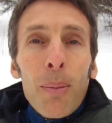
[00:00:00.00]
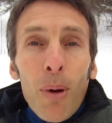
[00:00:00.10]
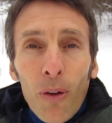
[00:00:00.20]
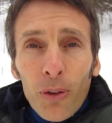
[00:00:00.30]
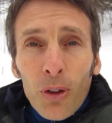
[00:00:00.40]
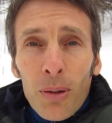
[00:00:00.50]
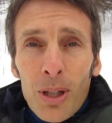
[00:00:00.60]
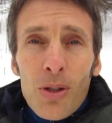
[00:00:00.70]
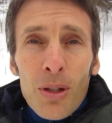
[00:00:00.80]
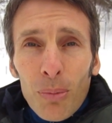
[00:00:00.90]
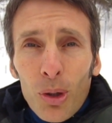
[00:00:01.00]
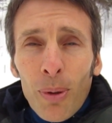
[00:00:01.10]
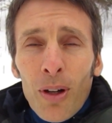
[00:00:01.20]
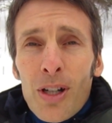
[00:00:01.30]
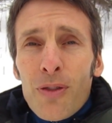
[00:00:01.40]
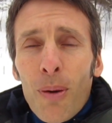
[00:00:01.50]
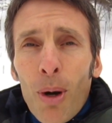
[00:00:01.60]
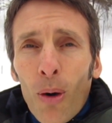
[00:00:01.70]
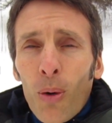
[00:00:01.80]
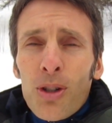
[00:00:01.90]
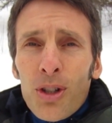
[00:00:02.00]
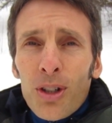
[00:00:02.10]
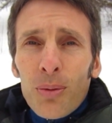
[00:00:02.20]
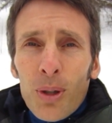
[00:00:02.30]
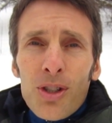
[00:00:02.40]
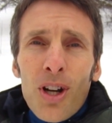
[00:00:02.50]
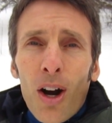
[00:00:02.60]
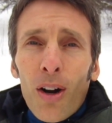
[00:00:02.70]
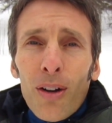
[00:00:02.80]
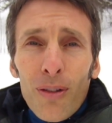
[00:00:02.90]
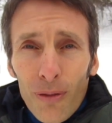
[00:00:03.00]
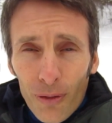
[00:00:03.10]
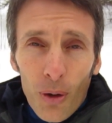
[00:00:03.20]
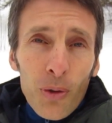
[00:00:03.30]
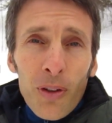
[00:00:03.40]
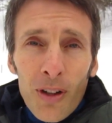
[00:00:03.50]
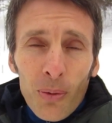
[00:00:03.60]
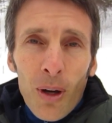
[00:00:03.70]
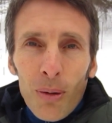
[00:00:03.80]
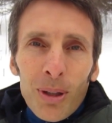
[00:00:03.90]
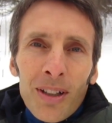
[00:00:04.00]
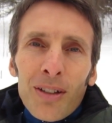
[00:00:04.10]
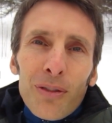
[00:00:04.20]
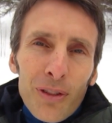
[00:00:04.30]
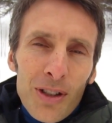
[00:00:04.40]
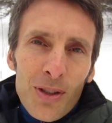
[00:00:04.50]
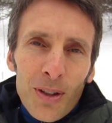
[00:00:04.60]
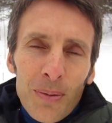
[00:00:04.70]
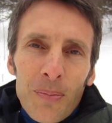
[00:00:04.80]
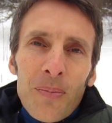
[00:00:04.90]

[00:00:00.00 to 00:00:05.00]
I'm also going to be using blueberries from our orchard, which are frozen as well, but in the freezer.